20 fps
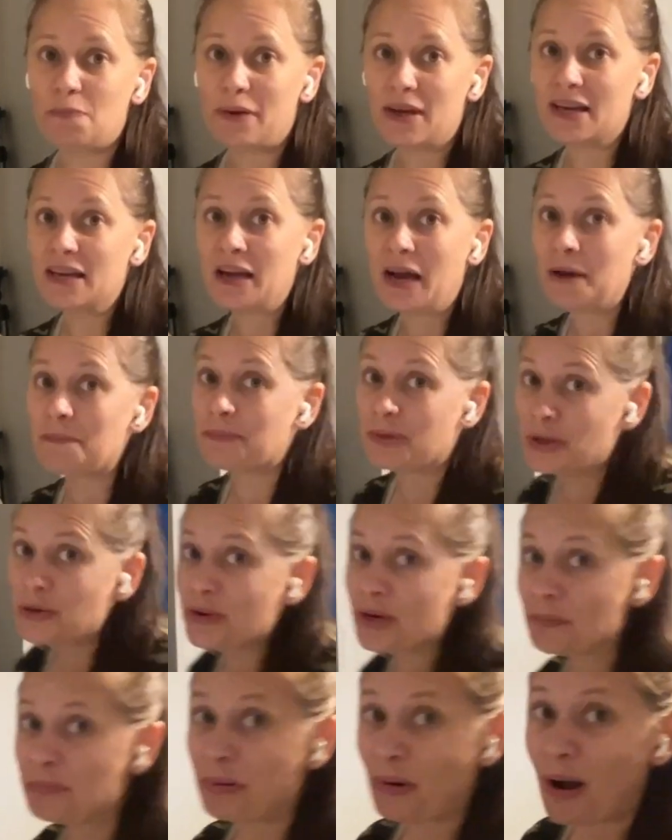pick up, you
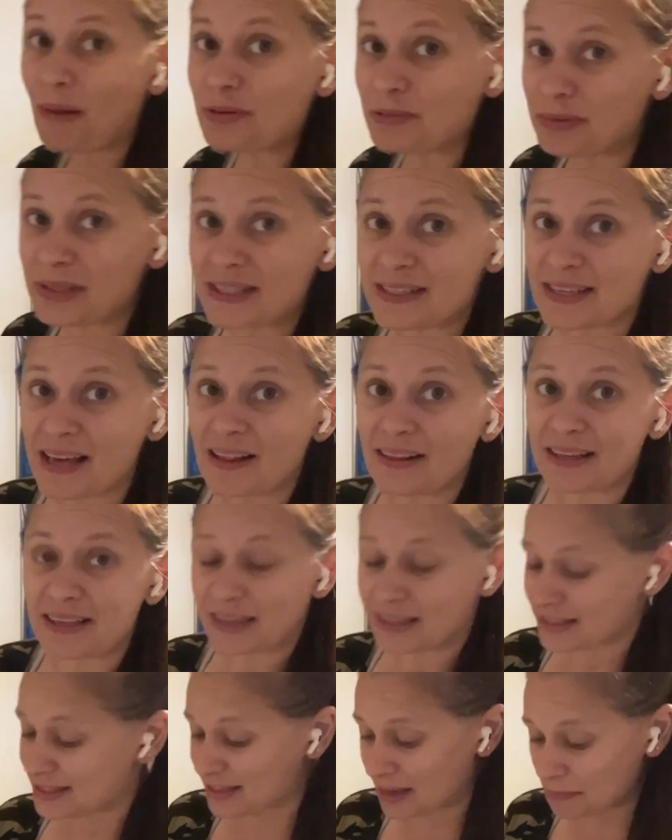could probably sell it
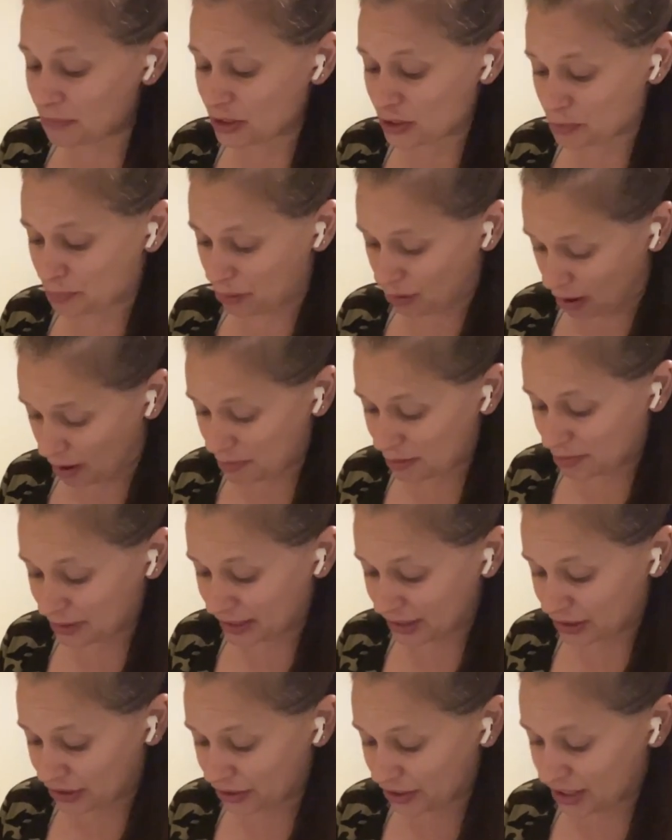because someone's
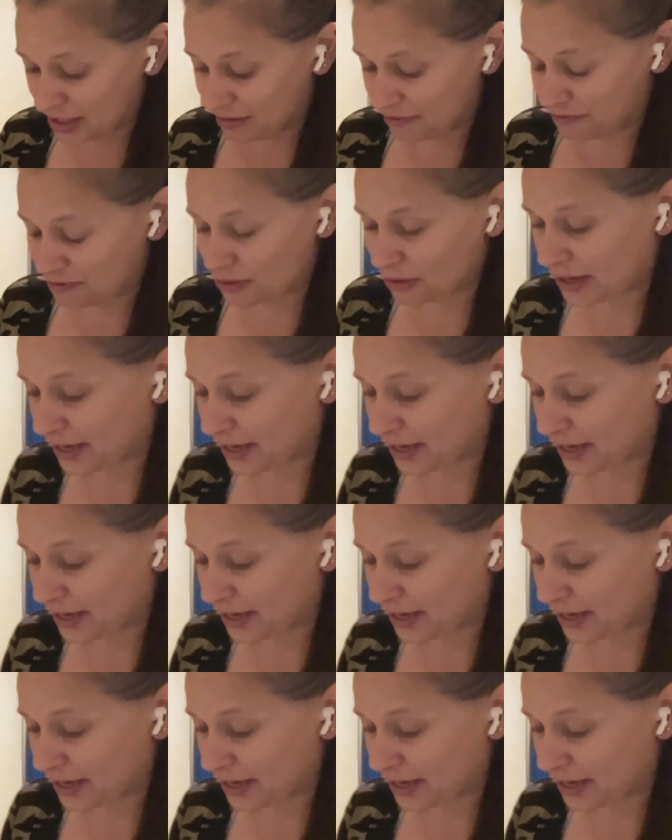probably looking for